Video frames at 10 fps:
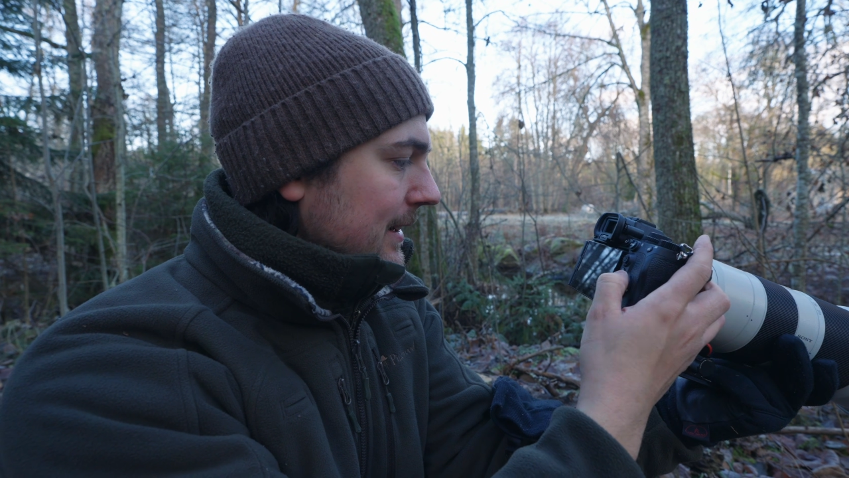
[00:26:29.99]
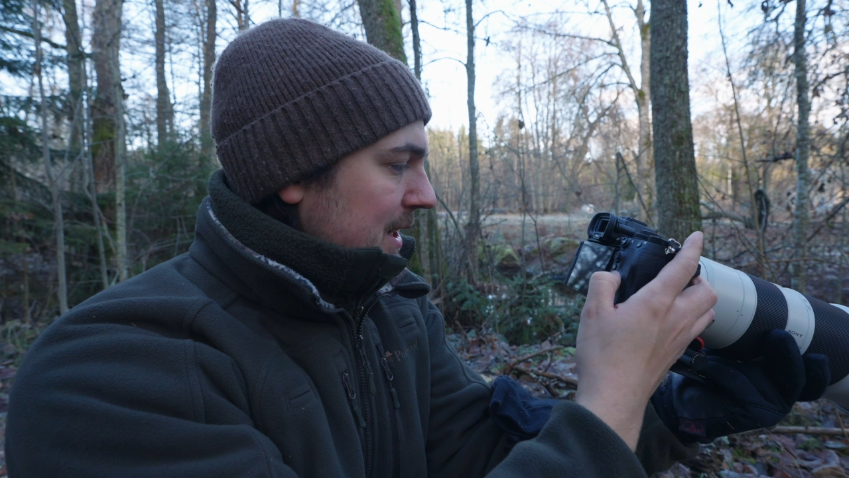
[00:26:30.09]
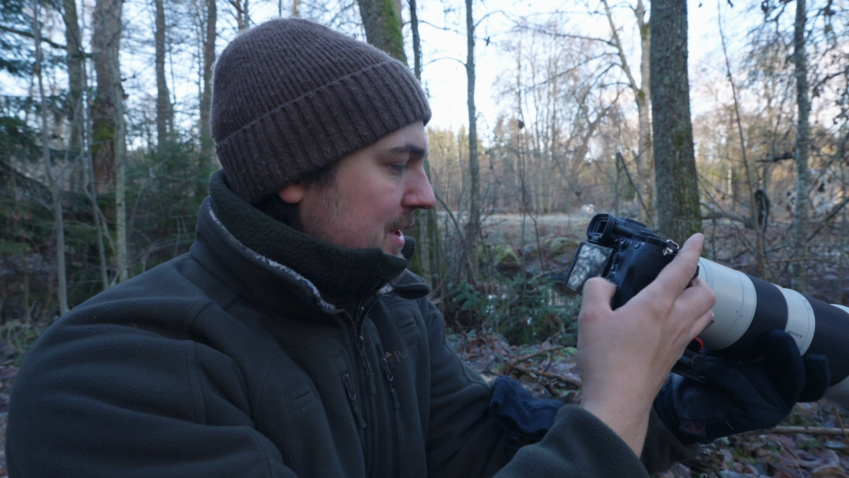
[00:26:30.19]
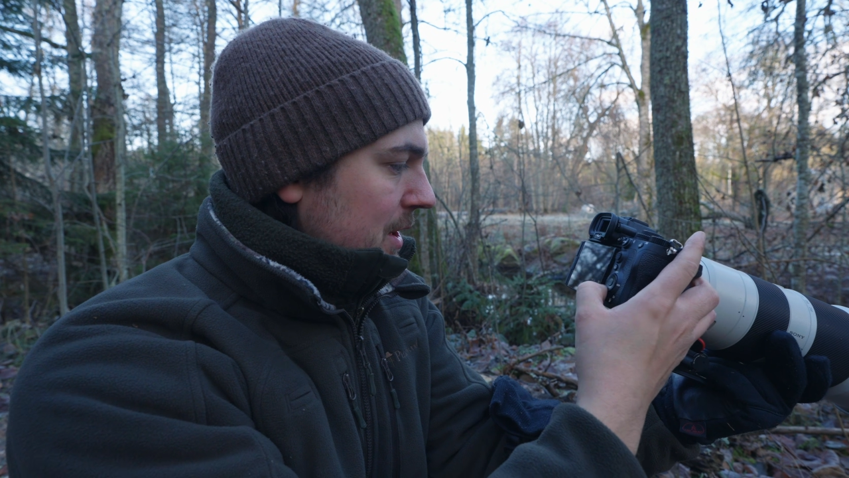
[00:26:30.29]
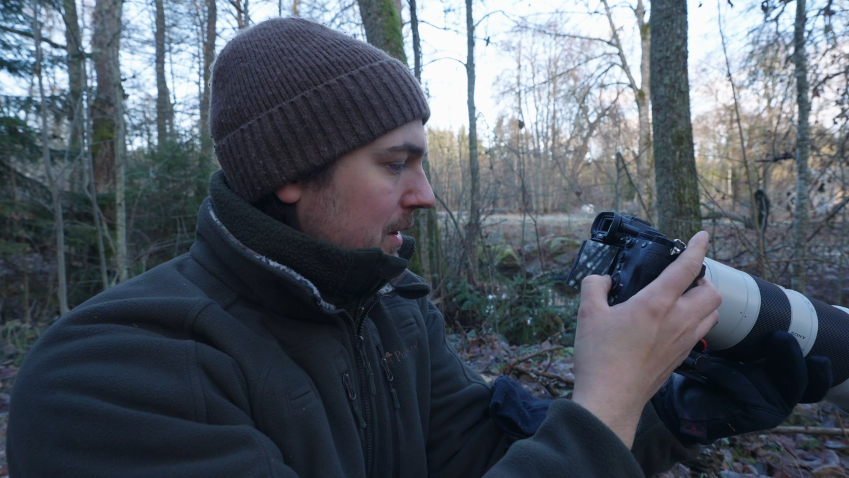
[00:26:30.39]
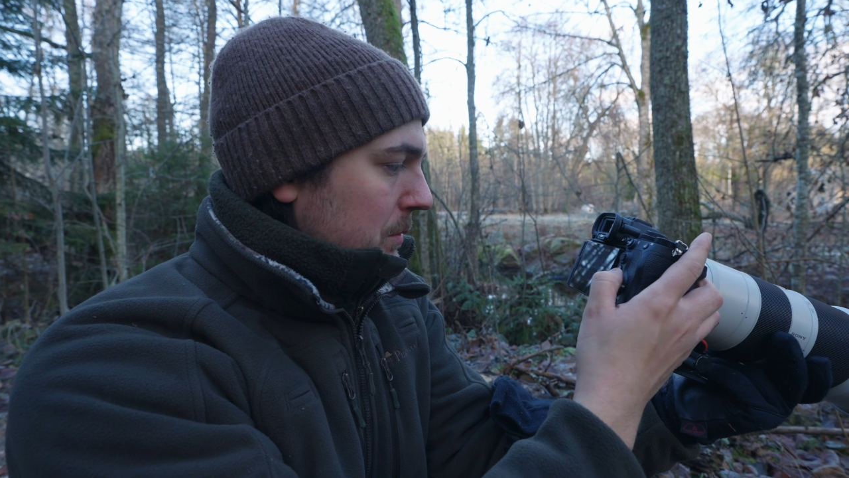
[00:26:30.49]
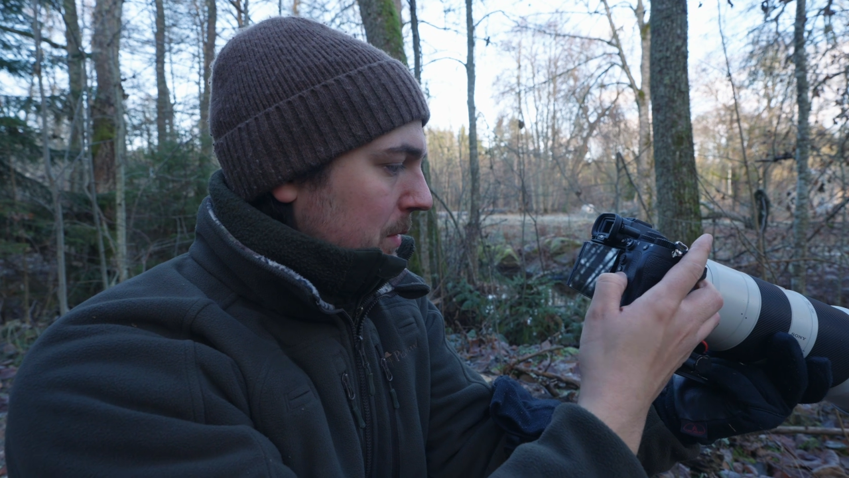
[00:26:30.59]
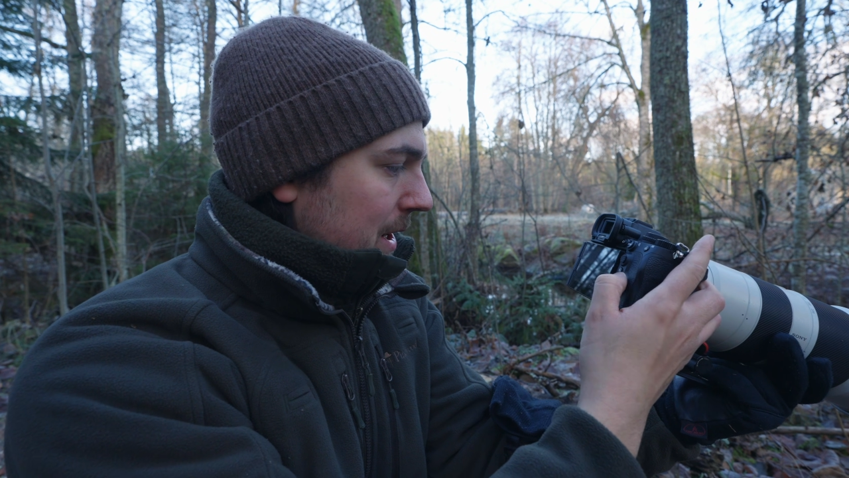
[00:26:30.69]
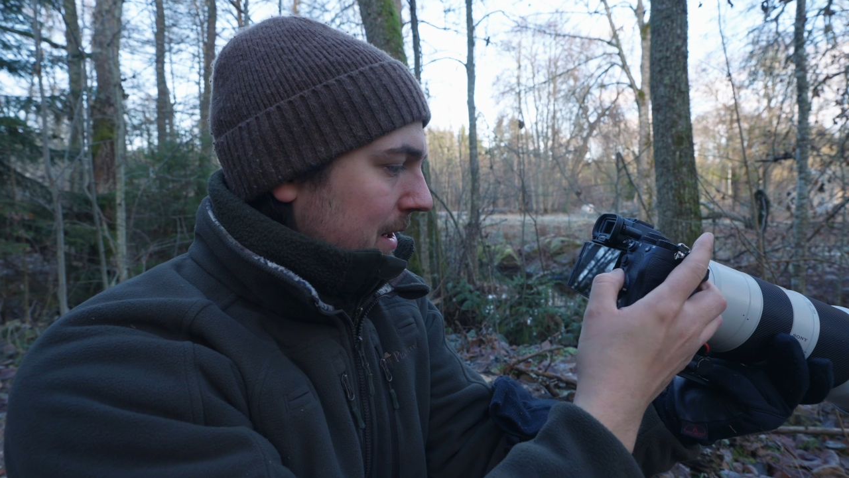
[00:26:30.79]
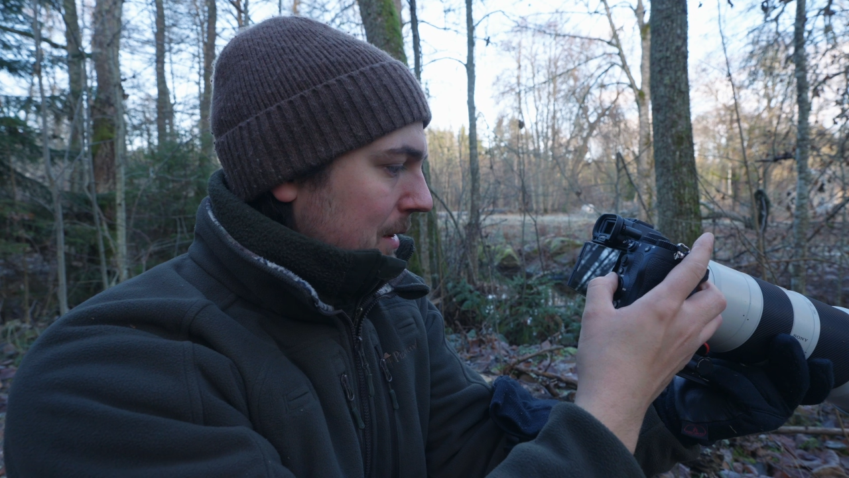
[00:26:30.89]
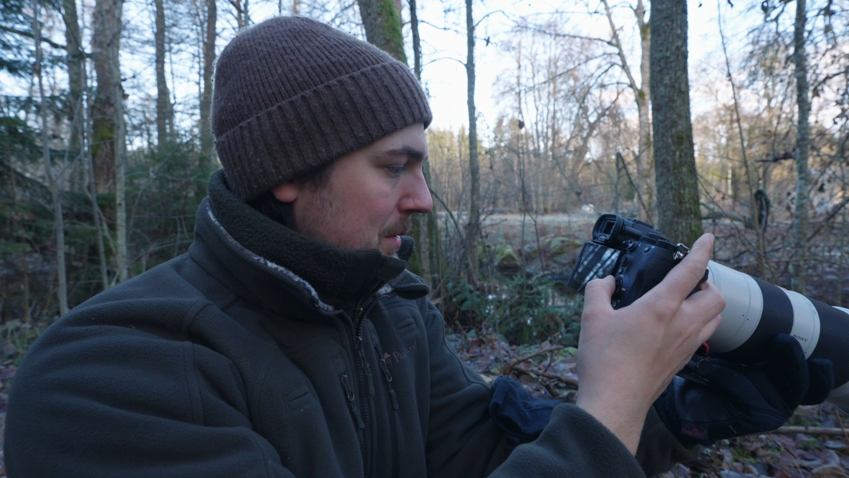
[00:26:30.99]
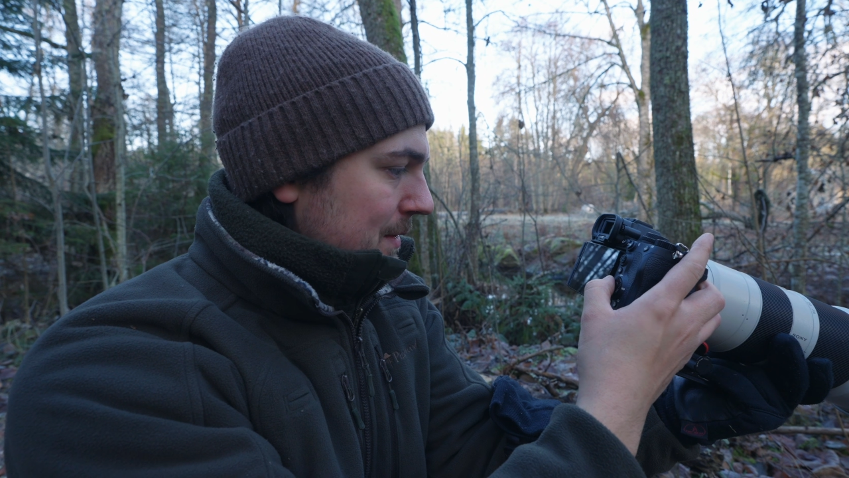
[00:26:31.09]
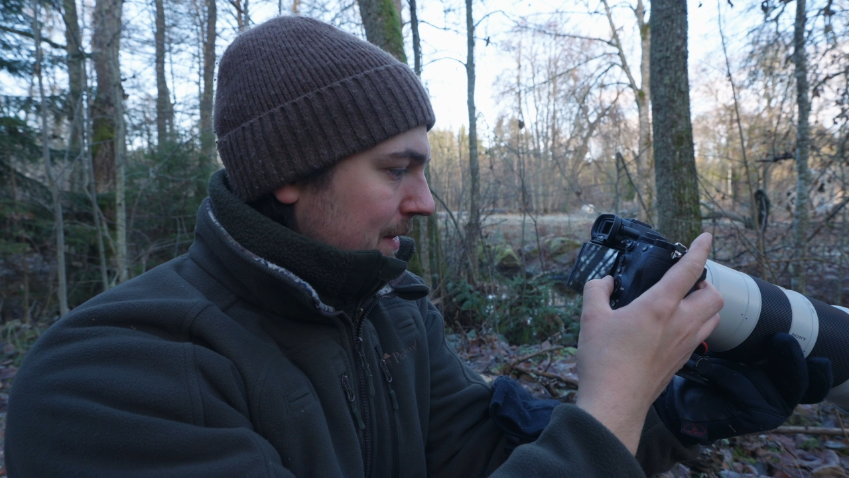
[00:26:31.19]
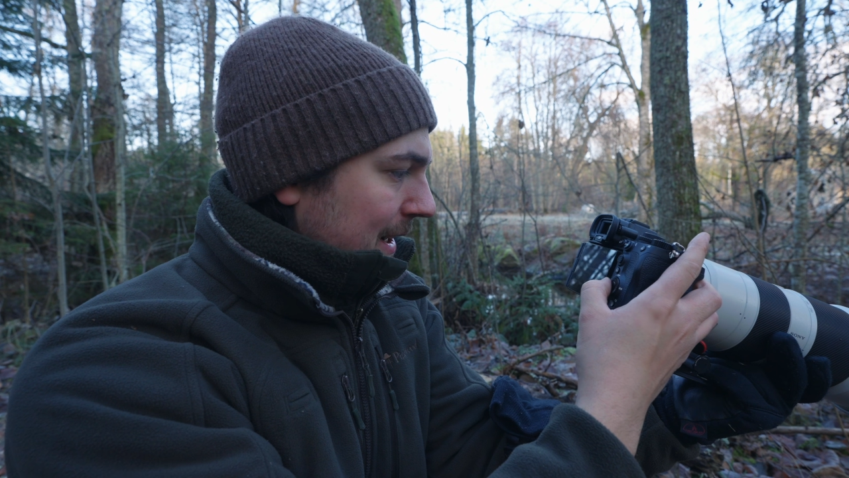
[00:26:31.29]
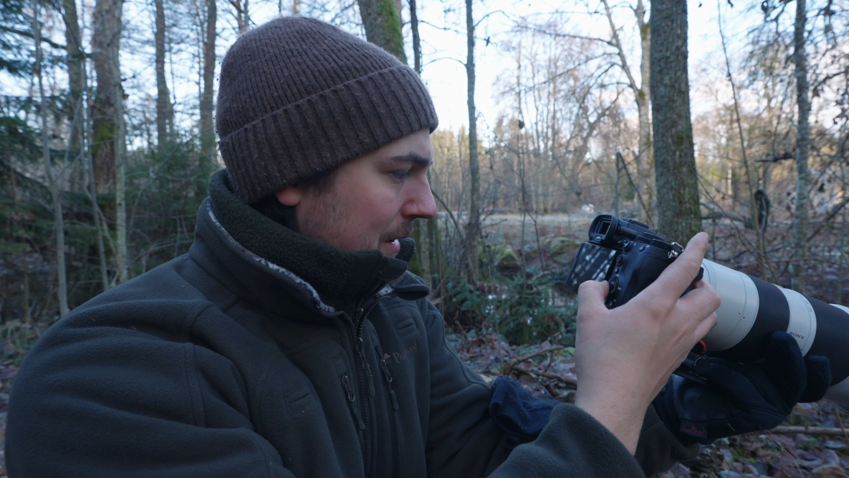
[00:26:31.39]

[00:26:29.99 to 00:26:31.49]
shot when he was flying